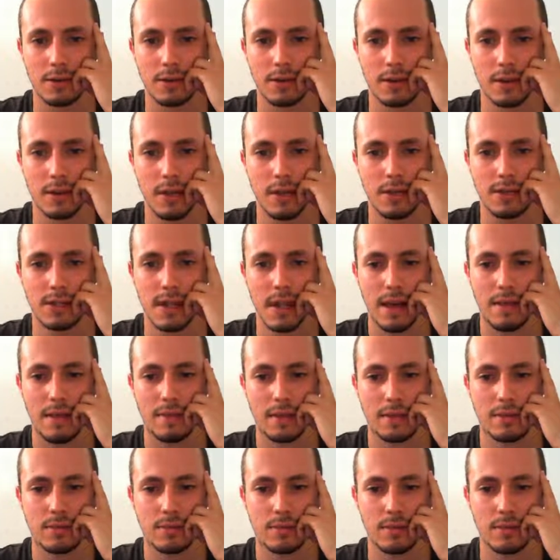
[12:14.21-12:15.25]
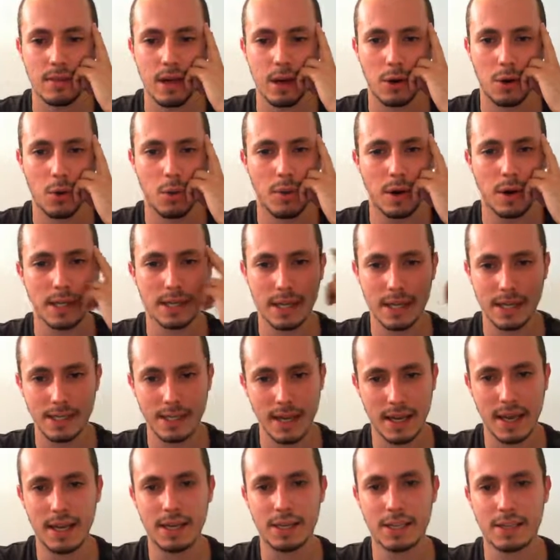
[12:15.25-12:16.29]
to e7, now queen takes
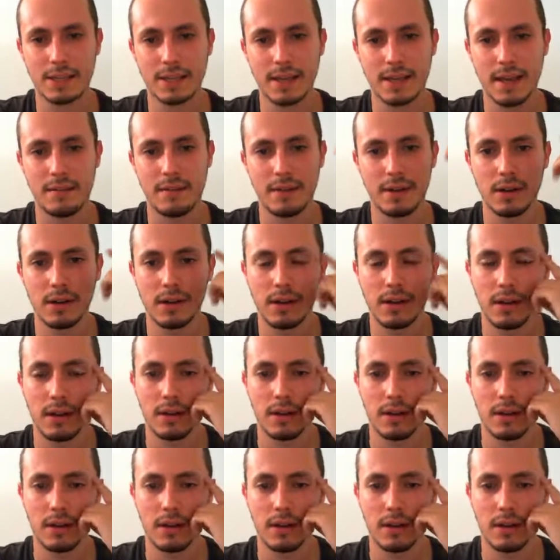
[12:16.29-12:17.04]
h7.